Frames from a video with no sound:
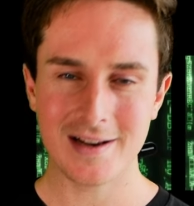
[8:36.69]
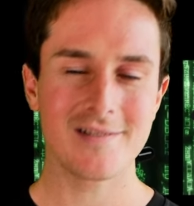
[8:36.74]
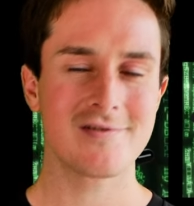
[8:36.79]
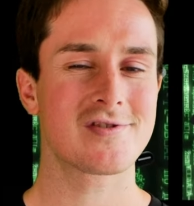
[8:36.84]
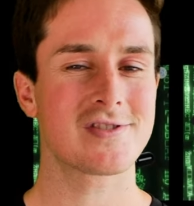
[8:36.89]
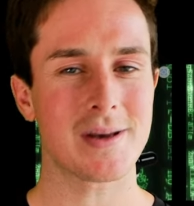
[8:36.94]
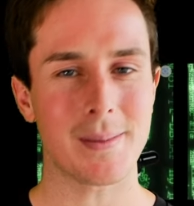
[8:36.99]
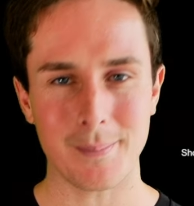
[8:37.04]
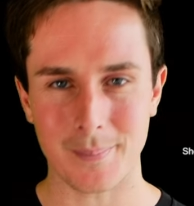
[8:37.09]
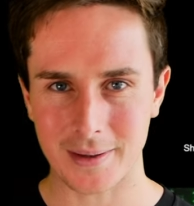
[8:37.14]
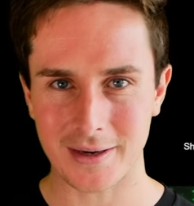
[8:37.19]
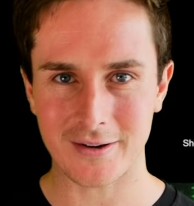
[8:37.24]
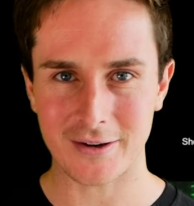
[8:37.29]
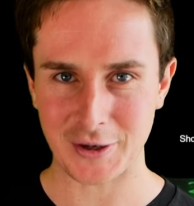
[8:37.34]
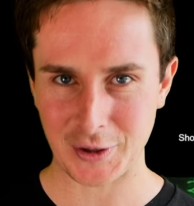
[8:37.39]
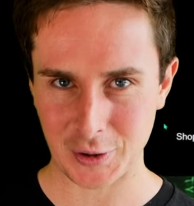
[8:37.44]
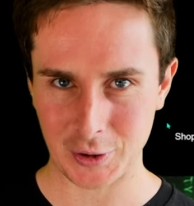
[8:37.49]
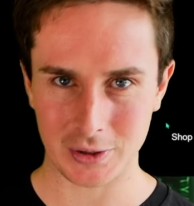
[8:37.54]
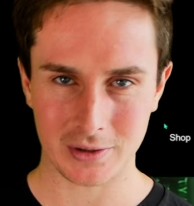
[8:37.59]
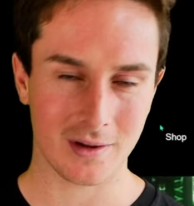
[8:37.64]
Some
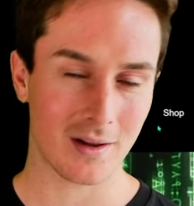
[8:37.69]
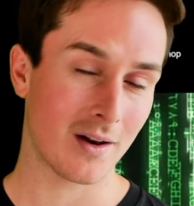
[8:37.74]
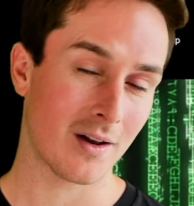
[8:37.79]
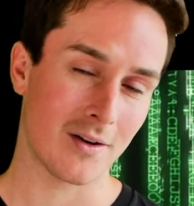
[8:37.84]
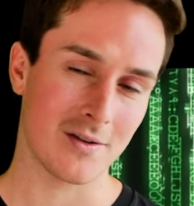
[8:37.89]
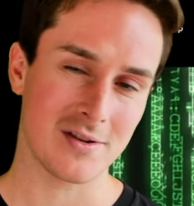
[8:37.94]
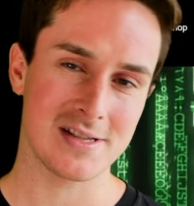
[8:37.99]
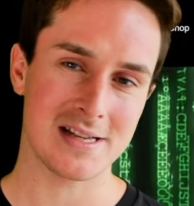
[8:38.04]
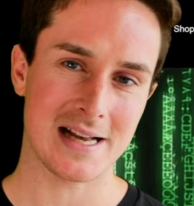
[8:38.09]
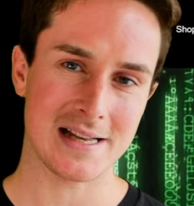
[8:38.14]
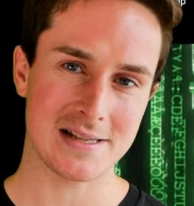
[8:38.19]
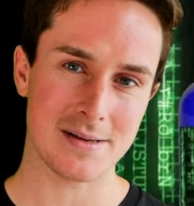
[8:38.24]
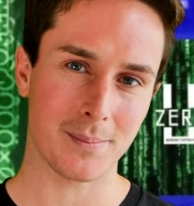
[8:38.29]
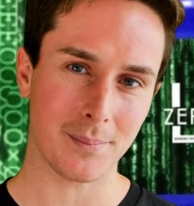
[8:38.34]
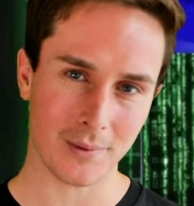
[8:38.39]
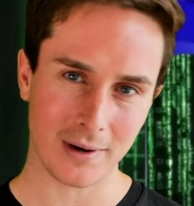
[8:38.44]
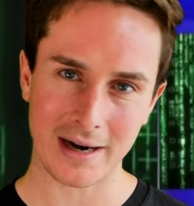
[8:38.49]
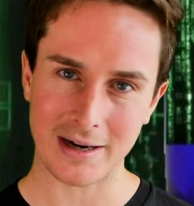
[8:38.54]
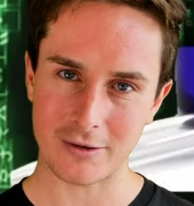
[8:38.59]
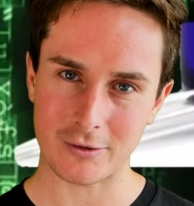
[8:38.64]
bearing oil alongside some
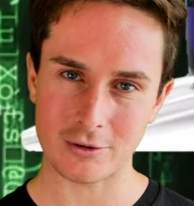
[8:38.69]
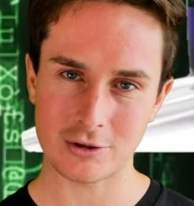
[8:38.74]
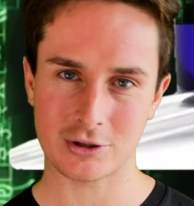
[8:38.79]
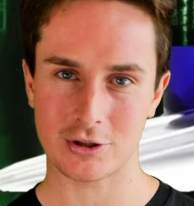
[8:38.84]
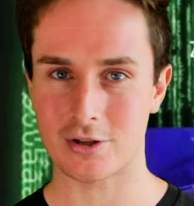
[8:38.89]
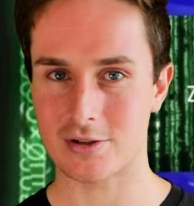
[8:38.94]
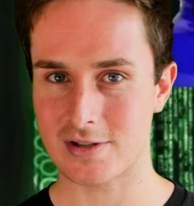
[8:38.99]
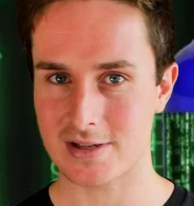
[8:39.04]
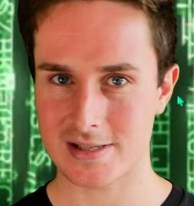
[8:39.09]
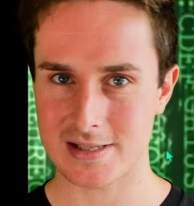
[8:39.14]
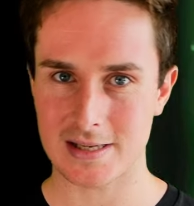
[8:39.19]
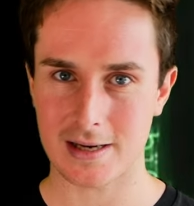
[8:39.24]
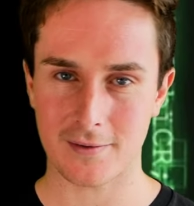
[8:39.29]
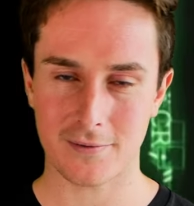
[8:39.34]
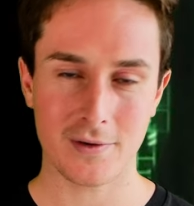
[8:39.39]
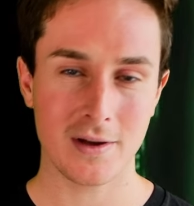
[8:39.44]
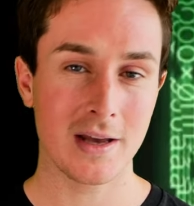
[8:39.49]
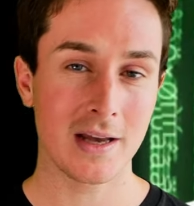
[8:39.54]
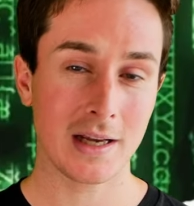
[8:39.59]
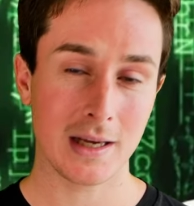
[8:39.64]
brand new shirts and
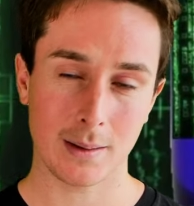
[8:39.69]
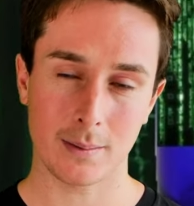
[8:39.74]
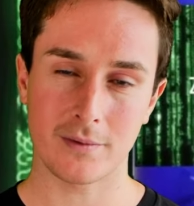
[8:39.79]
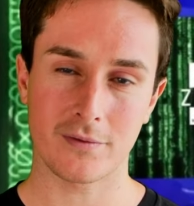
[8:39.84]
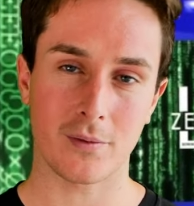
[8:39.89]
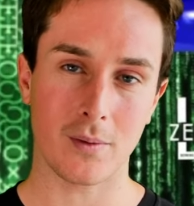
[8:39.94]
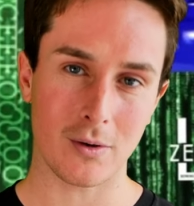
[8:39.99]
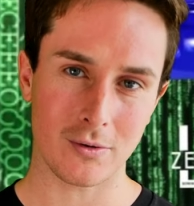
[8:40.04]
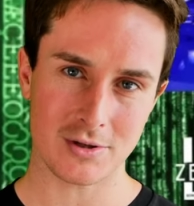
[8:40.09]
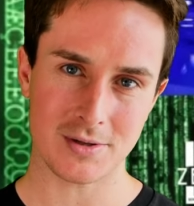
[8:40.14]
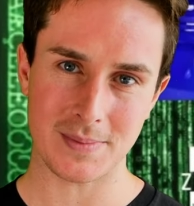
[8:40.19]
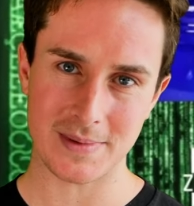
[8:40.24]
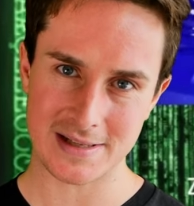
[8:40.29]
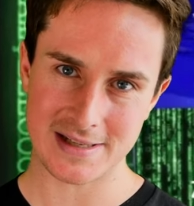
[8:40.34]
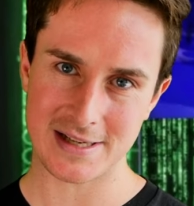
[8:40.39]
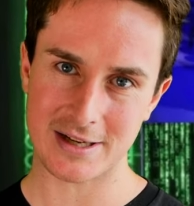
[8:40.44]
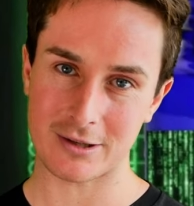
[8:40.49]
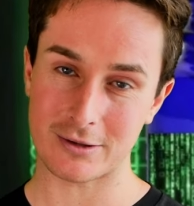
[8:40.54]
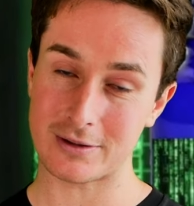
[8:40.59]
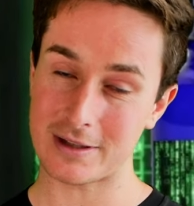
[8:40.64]
stuff coming from Ultimate
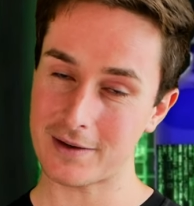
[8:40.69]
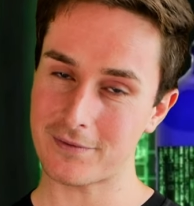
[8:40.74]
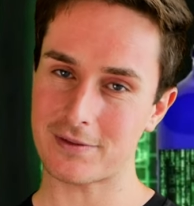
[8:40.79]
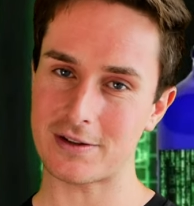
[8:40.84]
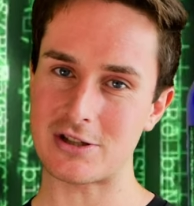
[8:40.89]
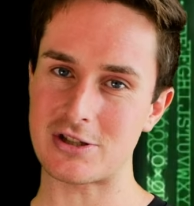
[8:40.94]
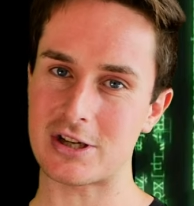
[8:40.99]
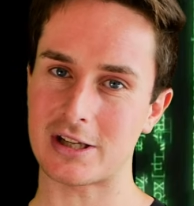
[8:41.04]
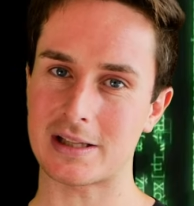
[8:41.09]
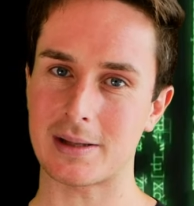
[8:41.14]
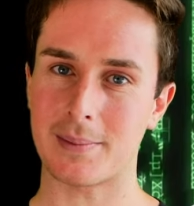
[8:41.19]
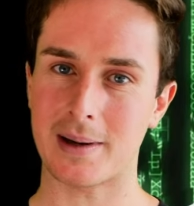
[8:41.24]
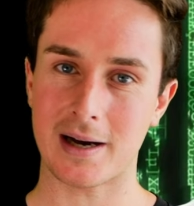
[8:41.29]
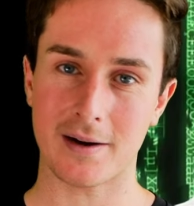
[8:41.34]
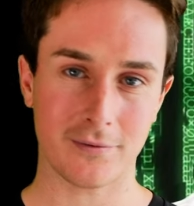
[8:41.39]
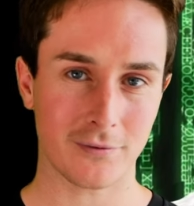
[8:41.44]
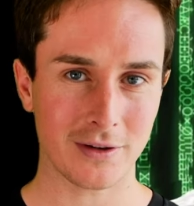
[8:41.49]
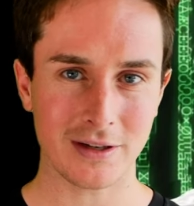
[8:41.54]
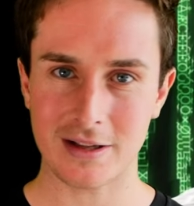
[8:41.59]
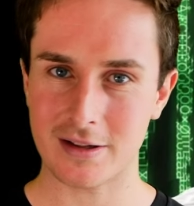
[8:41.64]
Zero. Definitely check them
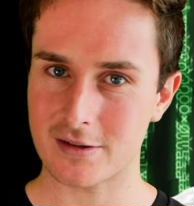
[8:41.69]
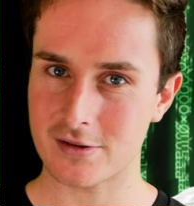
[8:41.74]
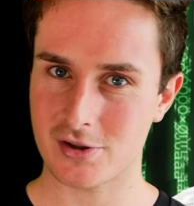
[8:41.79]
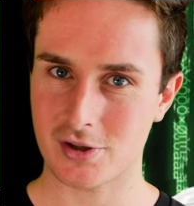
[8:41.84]
out. Friend of the